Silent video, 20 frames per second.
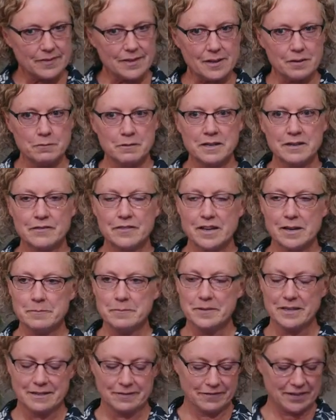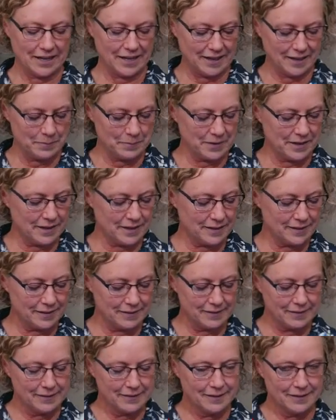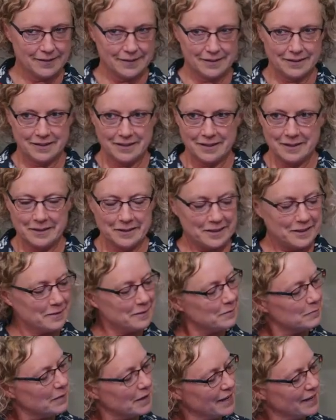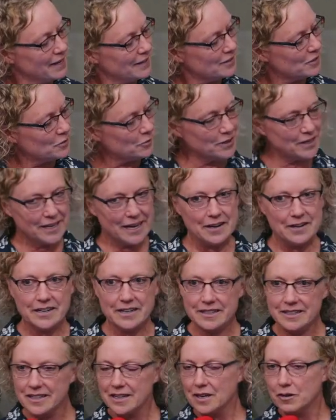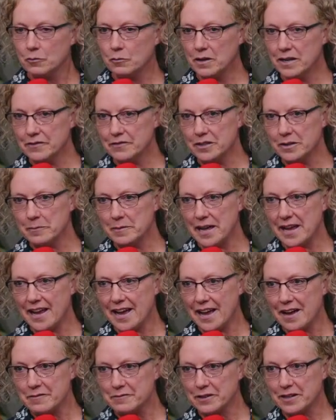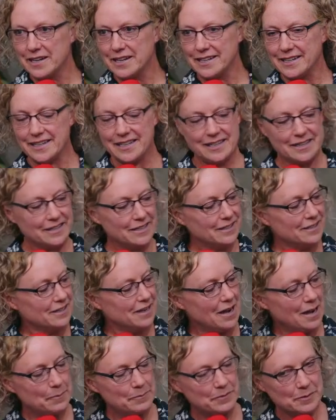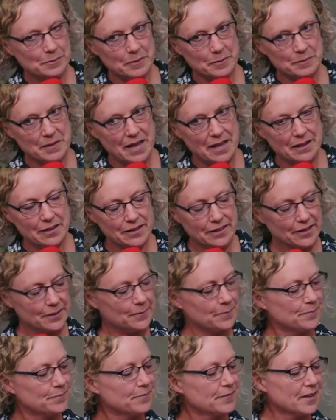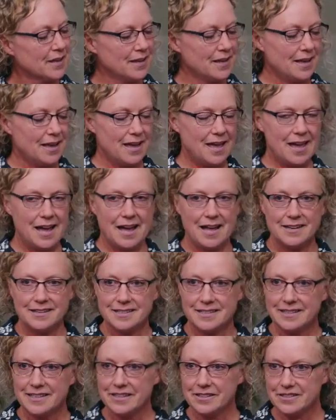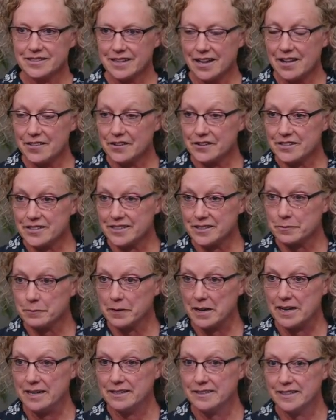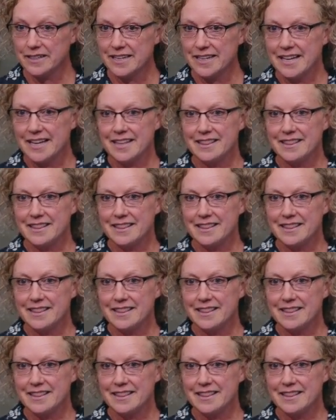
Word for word: one of them, if I can get my my hands sorted out here. One of them I have right here, Optimum Health, and there's others as well.